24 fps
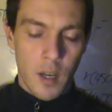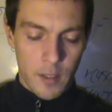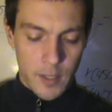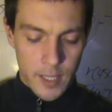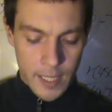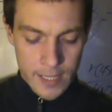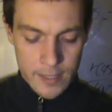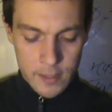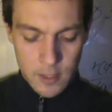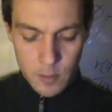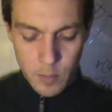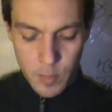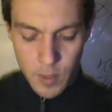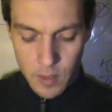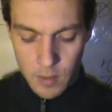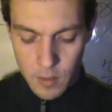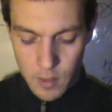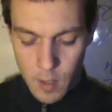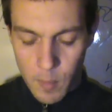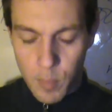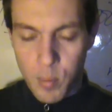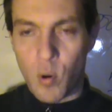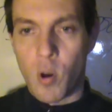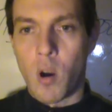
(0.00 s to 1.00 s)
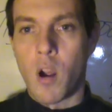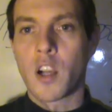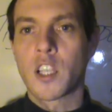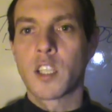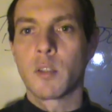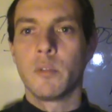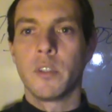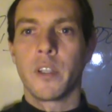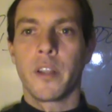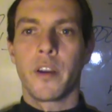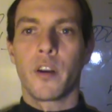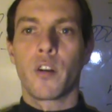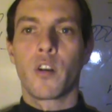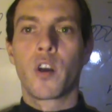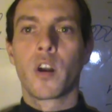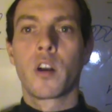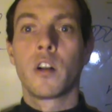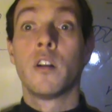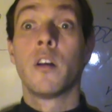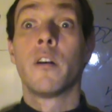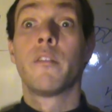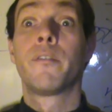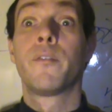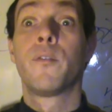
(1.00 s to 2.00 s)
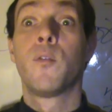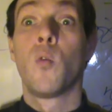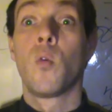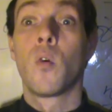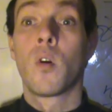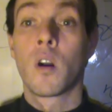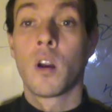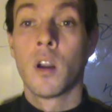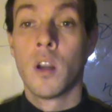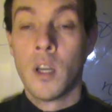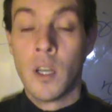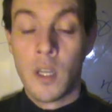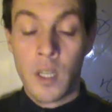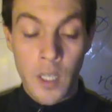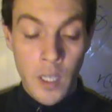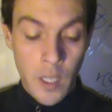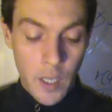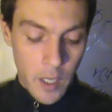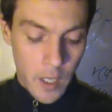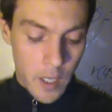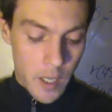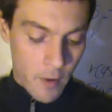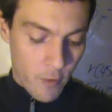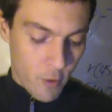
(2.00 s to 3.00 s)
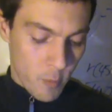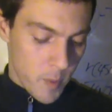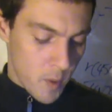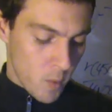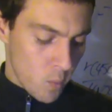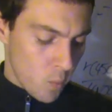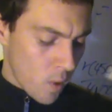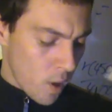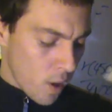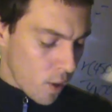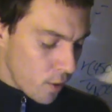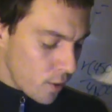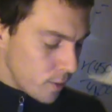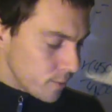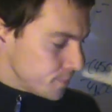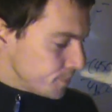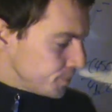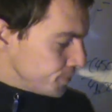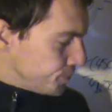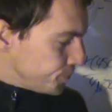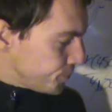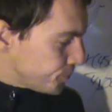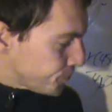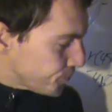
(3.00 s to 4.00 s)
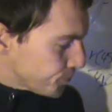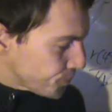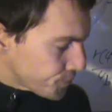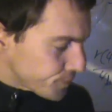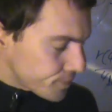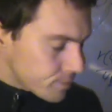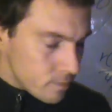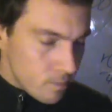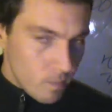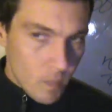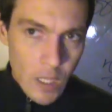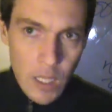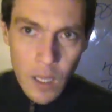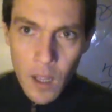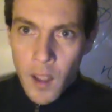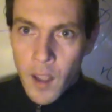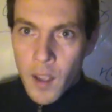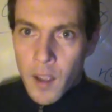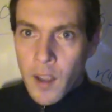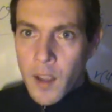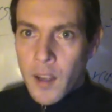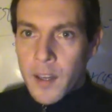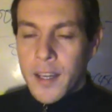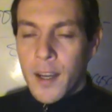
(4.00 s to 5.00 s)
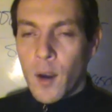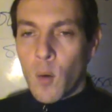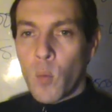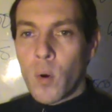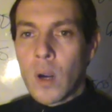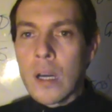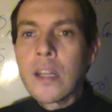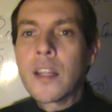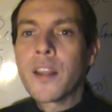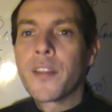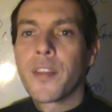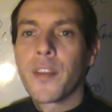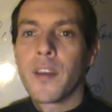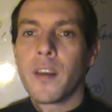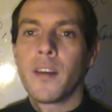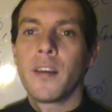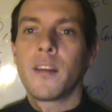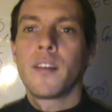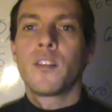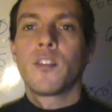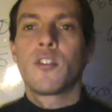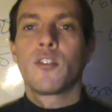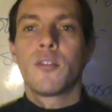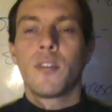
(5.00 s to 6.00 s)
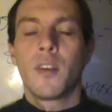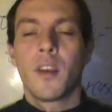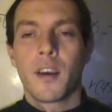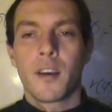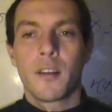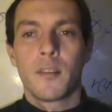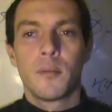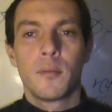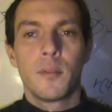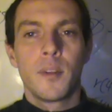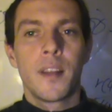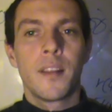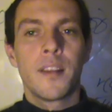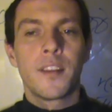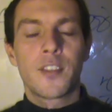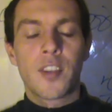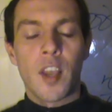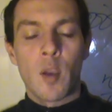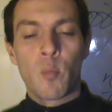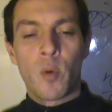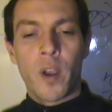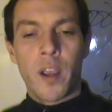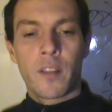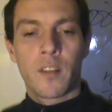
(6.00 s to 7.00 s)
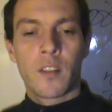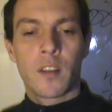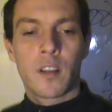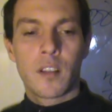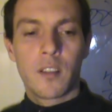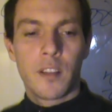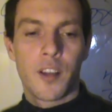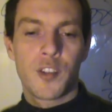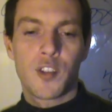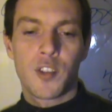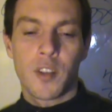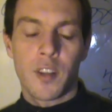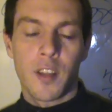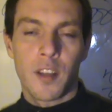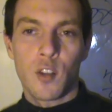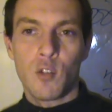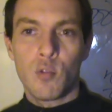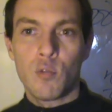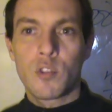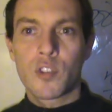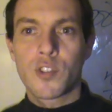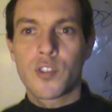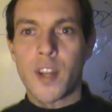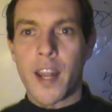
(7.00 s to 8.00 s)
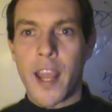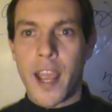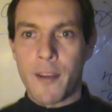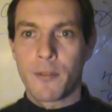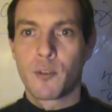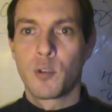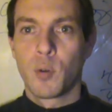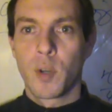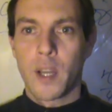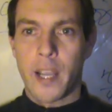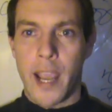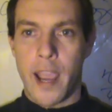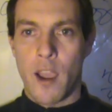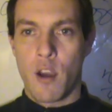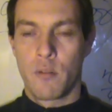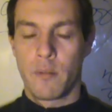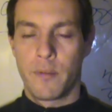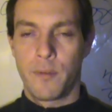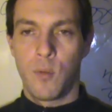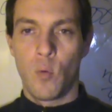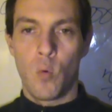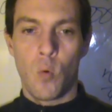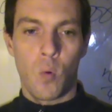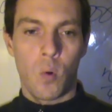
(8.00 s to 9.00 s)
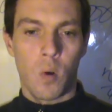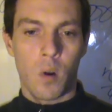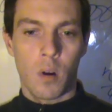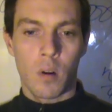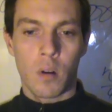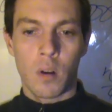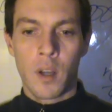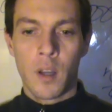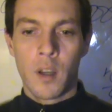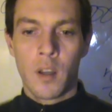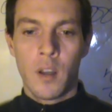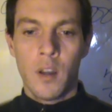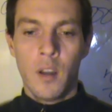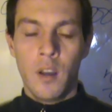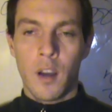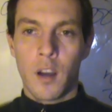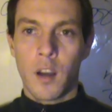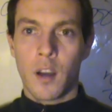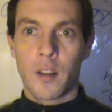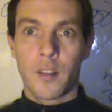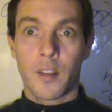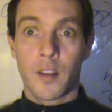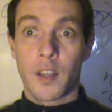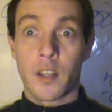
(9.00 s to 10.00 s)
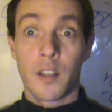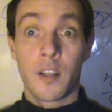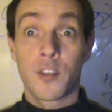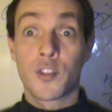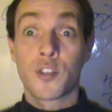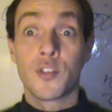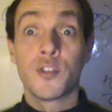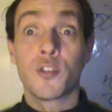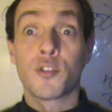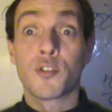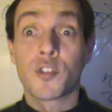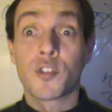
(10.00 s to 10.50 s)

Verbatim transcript: Not exactly, but approximately there. Good enough for government work. Now, one of the things, uh, in the same way in the collision thing, you just have to account for uh, the conditions